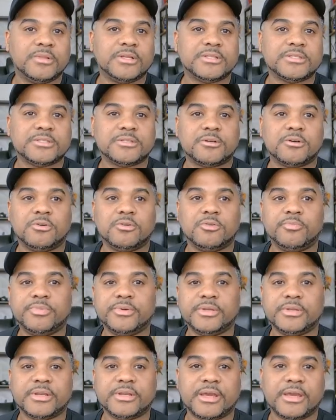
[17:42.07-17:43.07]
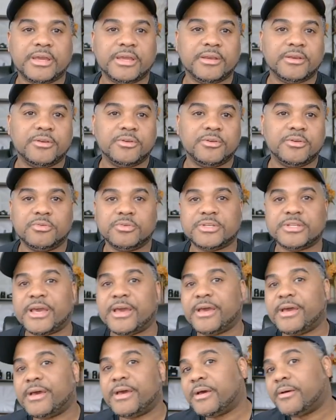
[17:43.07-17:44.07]
let's open a new
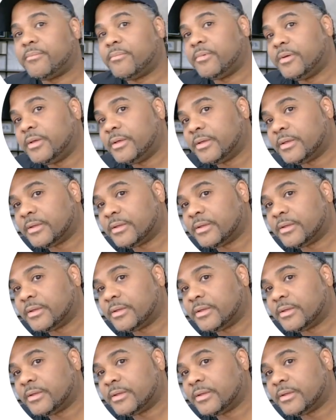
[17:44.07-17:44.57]
tab.